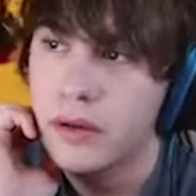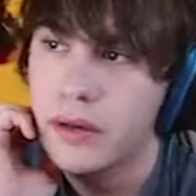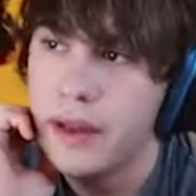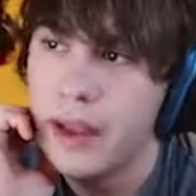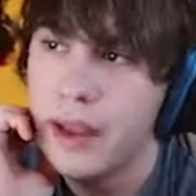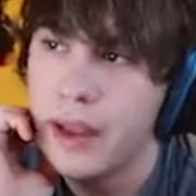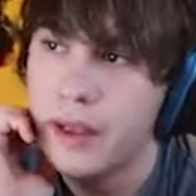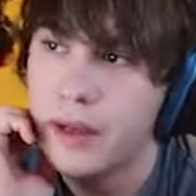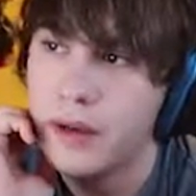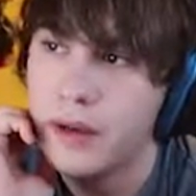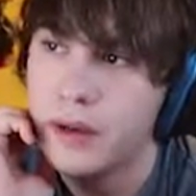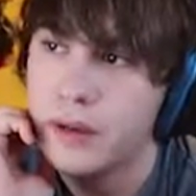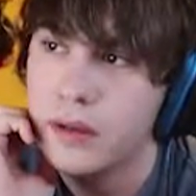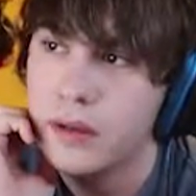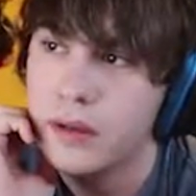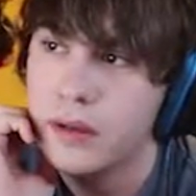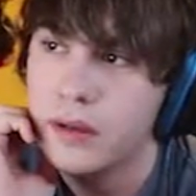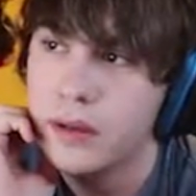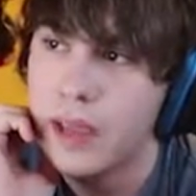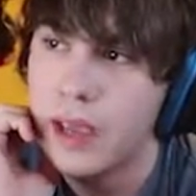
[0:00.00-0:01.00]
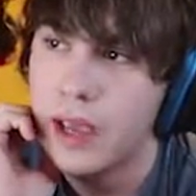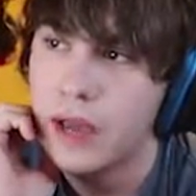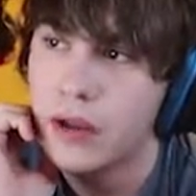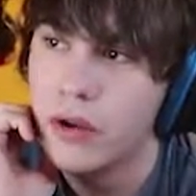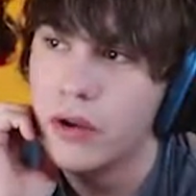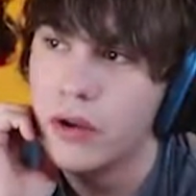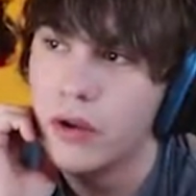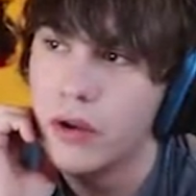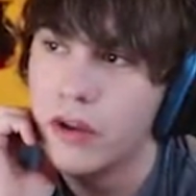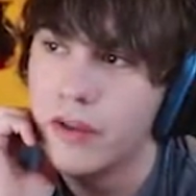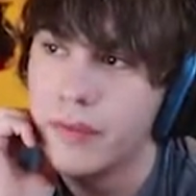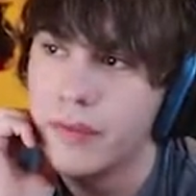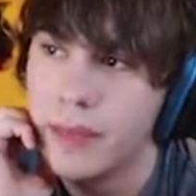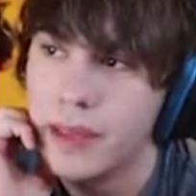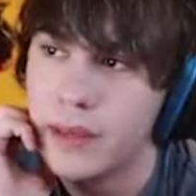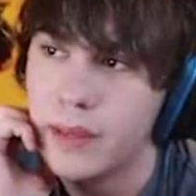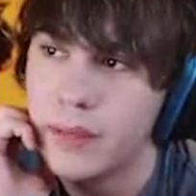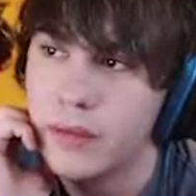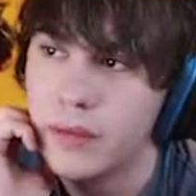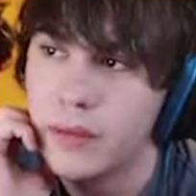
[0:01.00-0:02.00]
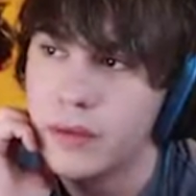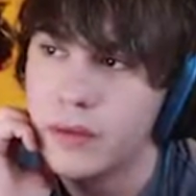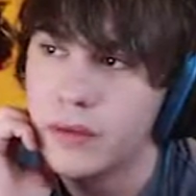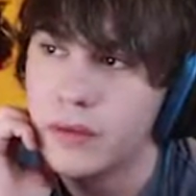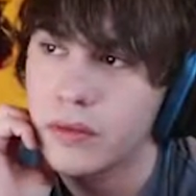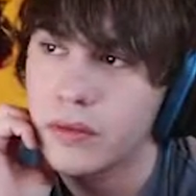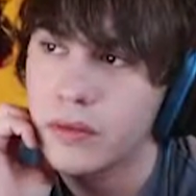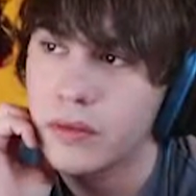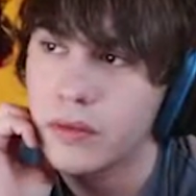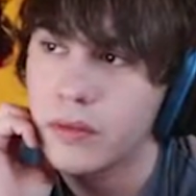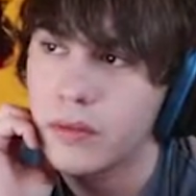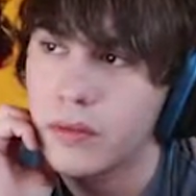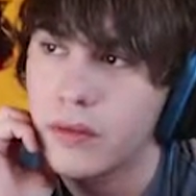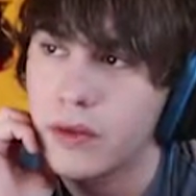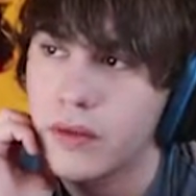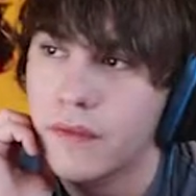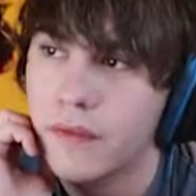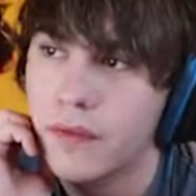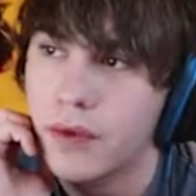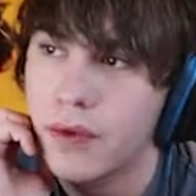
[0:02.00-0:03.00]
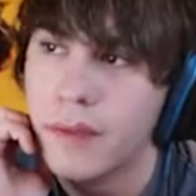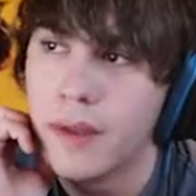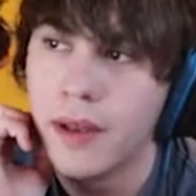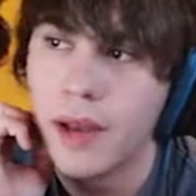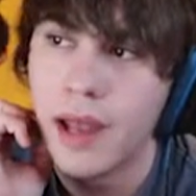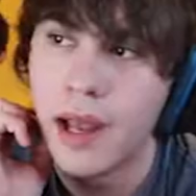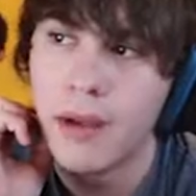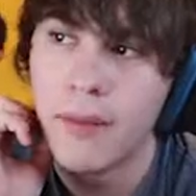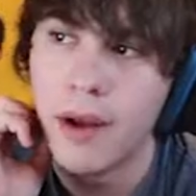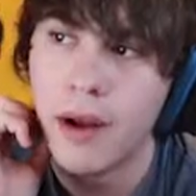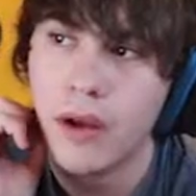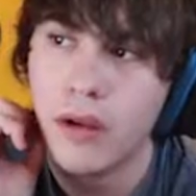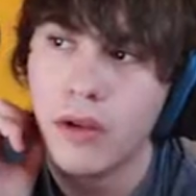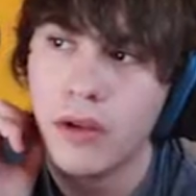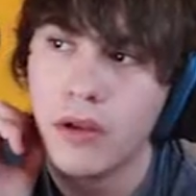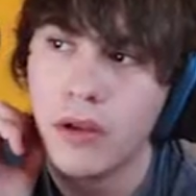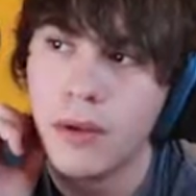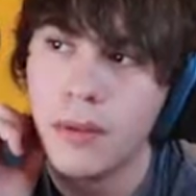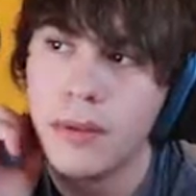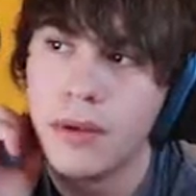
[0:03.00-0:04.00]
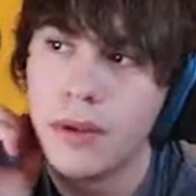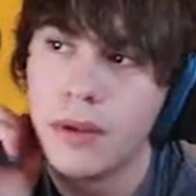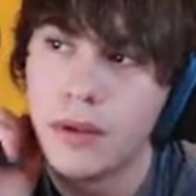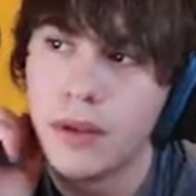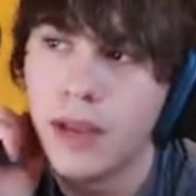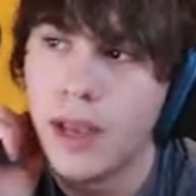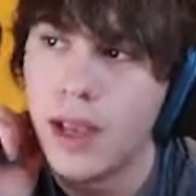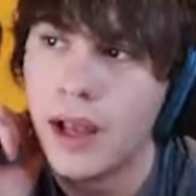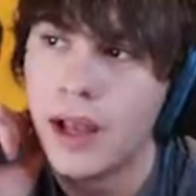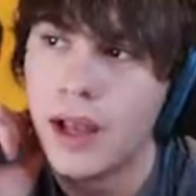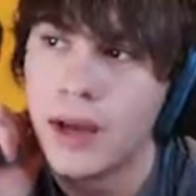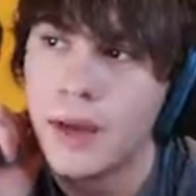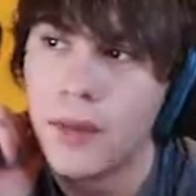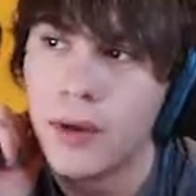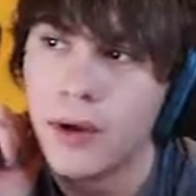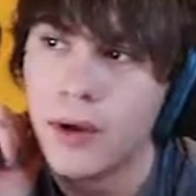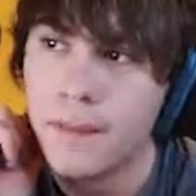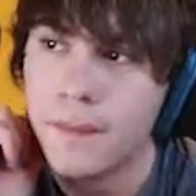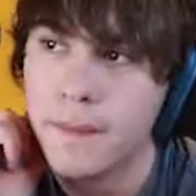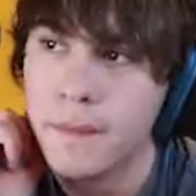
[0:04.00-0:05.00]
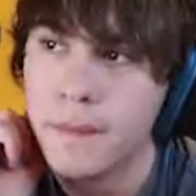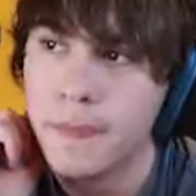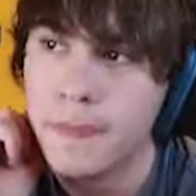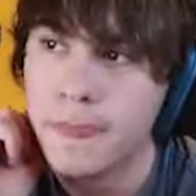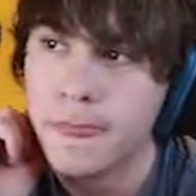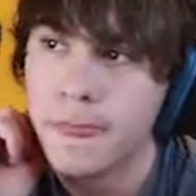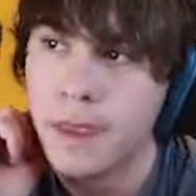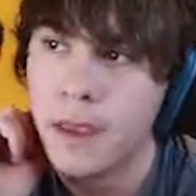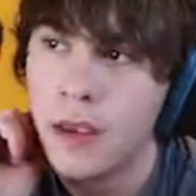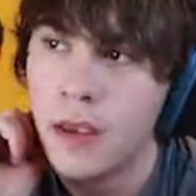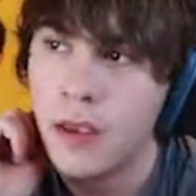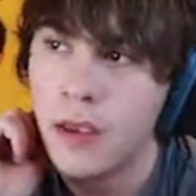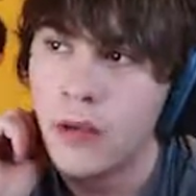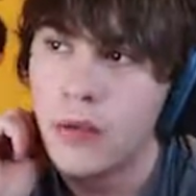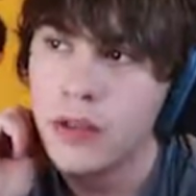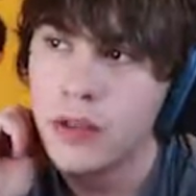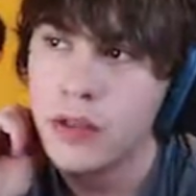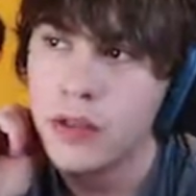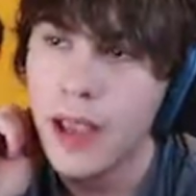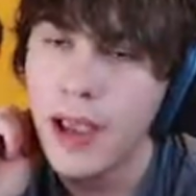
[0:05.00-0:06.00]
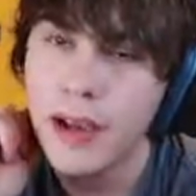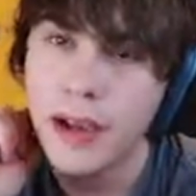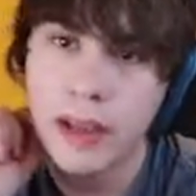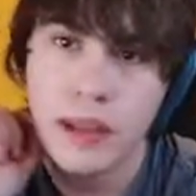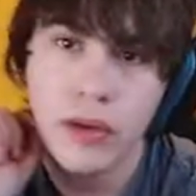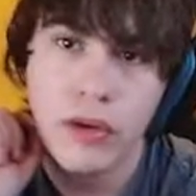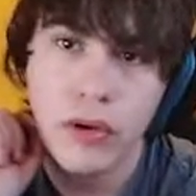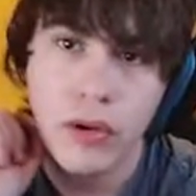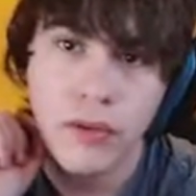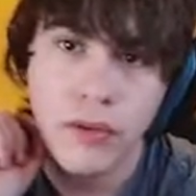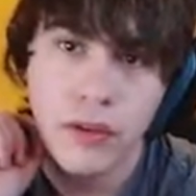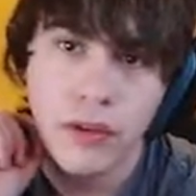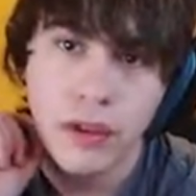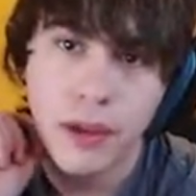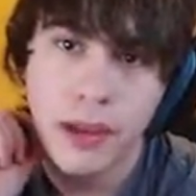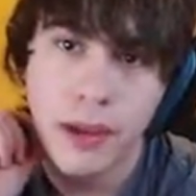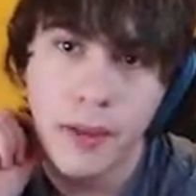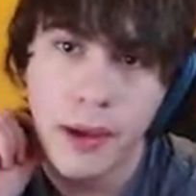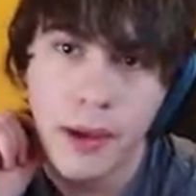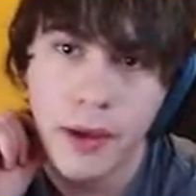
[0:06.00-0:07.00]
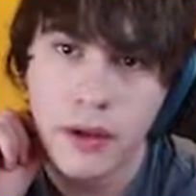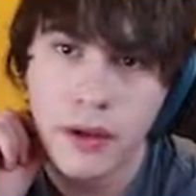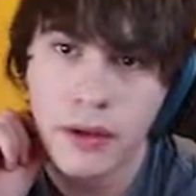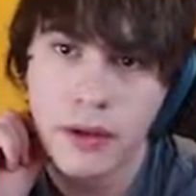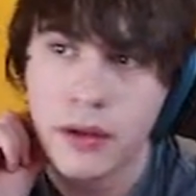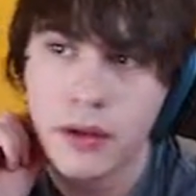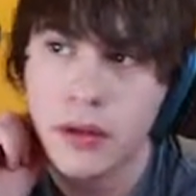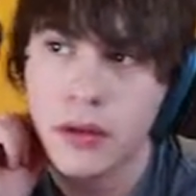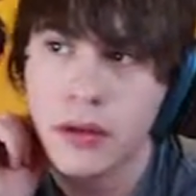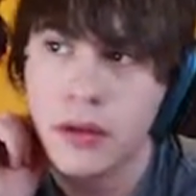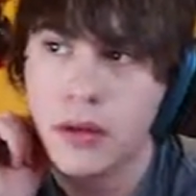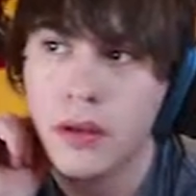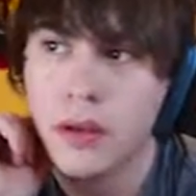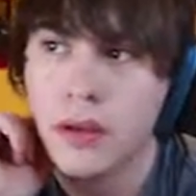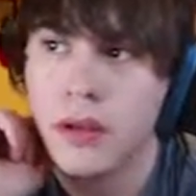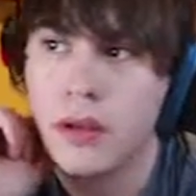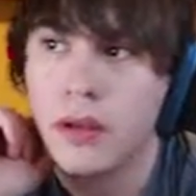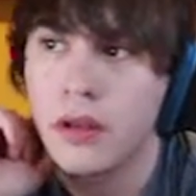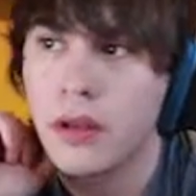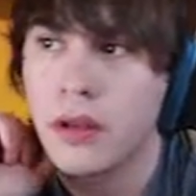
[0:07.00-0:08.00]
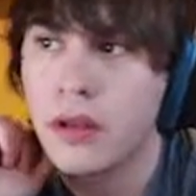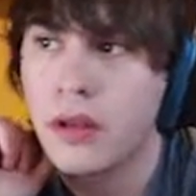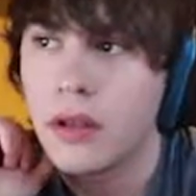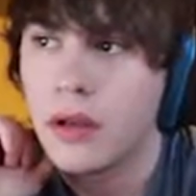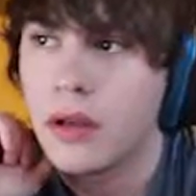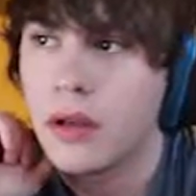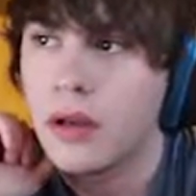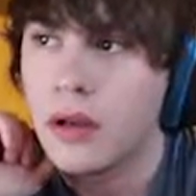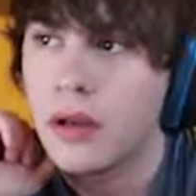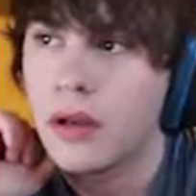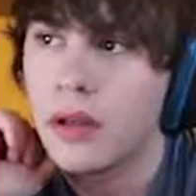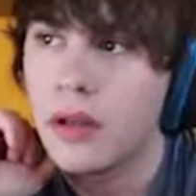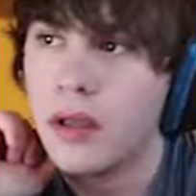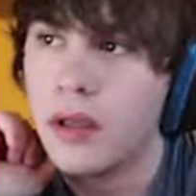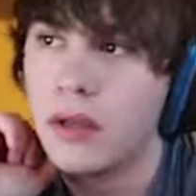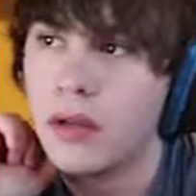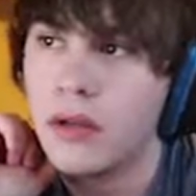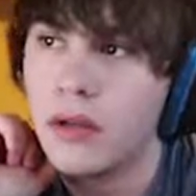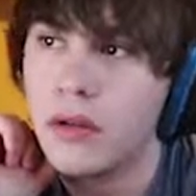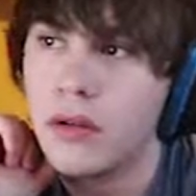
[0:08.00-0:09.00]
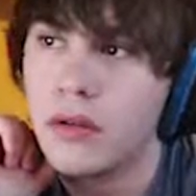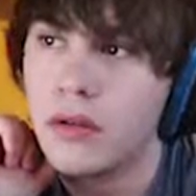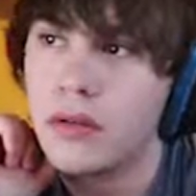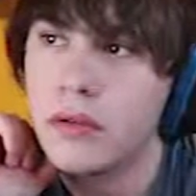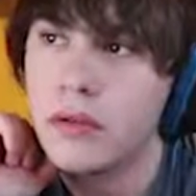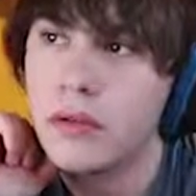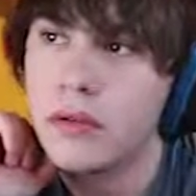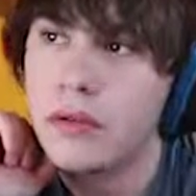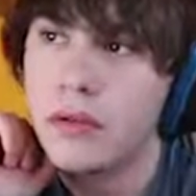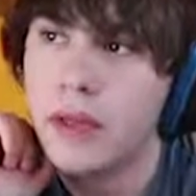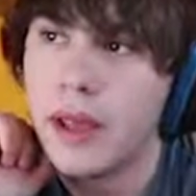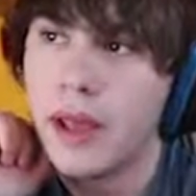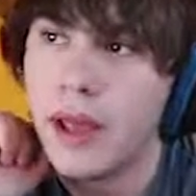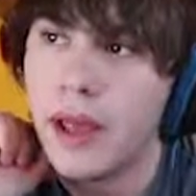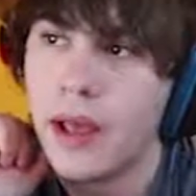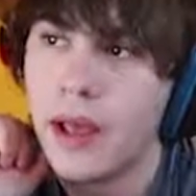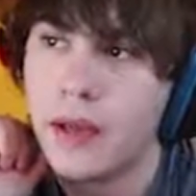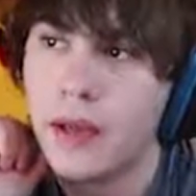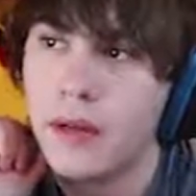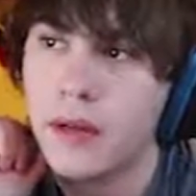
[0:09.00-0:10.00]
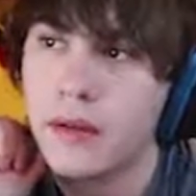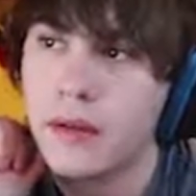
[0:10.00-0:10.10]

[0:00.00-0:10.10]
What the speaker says: dead category of people, where if you want to be an animator on YouTube, you just can't anymore. Which is kind of cute if you think about it. You got the little cat